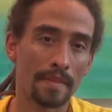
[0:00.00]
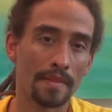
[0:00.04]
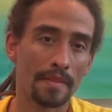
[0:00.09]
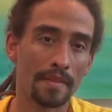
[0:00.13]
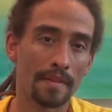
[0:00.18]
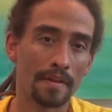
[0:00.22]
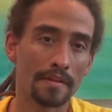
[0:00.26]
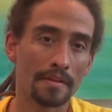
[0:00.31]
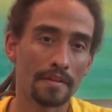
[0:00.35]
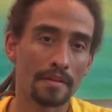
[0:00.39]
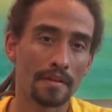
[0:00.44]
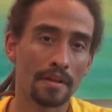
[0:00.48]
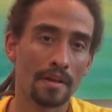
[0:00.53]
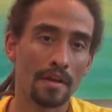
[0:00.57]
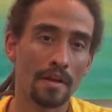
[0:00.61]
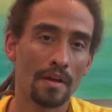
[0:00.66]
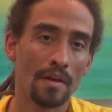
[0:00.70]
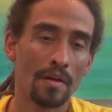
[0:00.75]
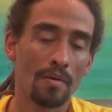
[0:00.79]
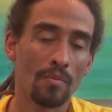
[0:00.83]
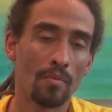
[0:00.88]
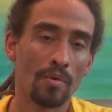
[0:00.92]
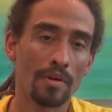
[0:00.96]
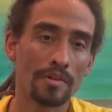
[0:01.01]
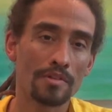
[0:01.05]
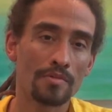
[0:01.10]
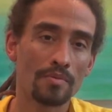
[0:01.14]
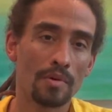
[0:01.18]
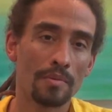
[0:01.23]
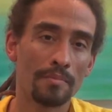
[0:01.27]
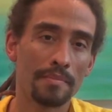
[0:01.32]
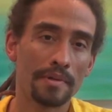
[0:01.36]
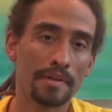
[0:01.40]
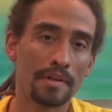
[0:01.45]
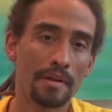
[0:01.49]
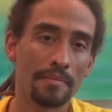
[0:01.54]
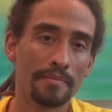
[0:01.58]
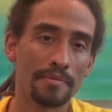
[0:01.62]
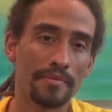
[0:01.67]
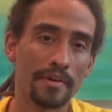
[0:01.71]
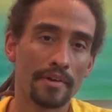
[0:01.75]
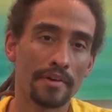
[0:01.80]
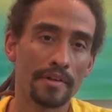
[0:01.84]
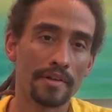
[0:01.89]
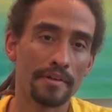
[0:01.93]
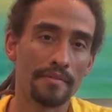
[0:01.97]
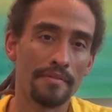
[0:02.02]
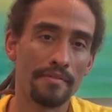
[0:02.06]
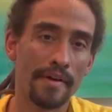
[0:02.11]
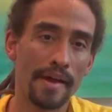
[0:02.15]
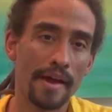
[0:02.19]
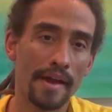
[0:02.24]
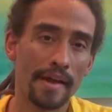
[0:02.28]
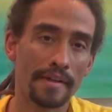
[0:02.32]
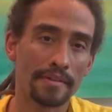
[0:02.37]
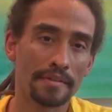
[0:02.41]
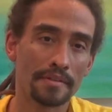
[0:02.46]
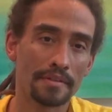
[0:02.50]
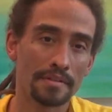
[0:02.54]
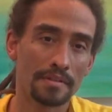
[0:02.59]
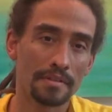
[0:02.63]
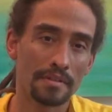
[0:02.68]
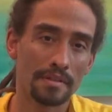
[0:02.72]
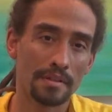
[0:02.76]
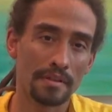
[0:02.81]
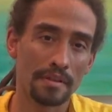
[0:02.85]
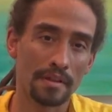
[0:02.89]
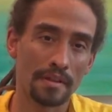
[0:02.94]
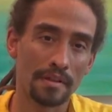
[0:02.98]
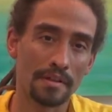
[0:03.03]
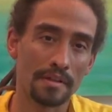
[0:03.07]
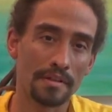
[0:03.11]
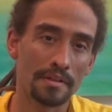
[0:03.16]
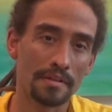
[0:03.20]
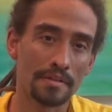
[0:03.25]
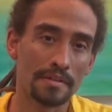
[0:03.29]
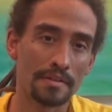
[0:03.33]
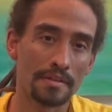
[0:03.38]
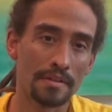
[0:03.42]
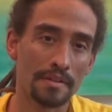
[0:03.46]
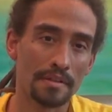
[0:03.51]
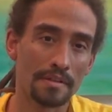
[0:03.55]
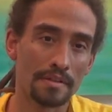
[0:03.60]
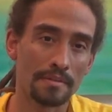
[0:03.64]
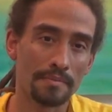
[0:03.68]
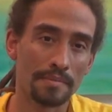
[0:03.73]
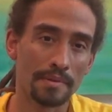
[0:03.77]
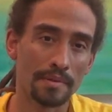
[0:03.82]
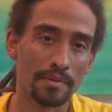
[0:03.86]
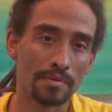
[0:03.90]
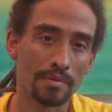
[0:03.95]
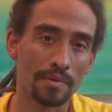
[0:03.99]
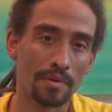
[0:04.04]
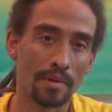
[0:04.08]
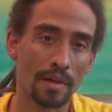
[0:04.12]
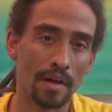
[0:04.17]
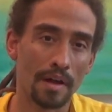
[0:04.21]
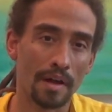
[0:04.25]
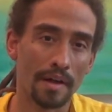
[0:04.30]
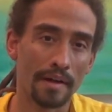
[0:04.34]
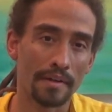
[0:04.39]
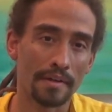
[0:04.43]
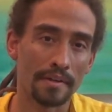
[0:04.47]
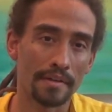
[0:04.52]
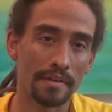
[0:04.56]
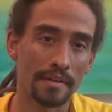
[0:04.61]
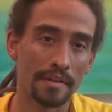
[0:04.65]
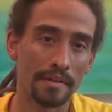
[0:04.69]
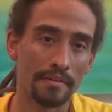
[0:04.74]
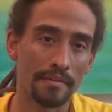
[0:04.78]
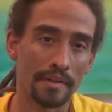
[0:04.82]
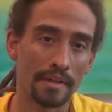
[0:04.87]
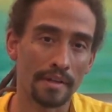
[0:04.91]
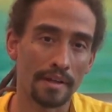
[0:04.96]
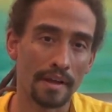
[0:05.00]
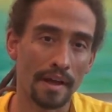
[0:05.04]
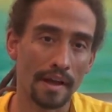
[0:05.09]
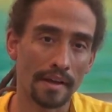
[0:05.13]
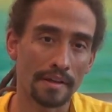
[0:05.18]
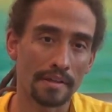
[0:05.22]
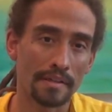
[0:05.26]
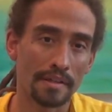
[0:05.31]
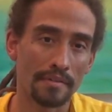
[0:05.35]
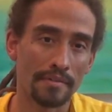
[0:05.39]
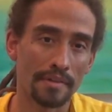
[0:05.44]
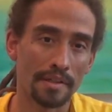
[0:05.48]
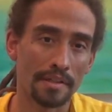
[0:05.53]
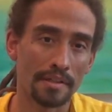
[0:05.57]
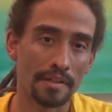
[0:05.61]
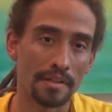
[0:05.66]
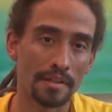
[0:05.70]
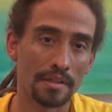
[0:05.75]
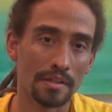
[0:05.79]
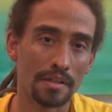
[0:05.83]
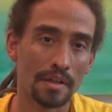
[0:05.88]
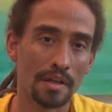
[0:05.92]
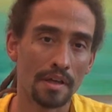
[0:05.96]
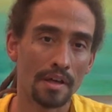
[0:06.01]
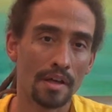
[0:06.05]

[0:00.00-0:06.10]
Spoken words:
That once one becomes very advanced, then he can see the spiritual eye even in activity.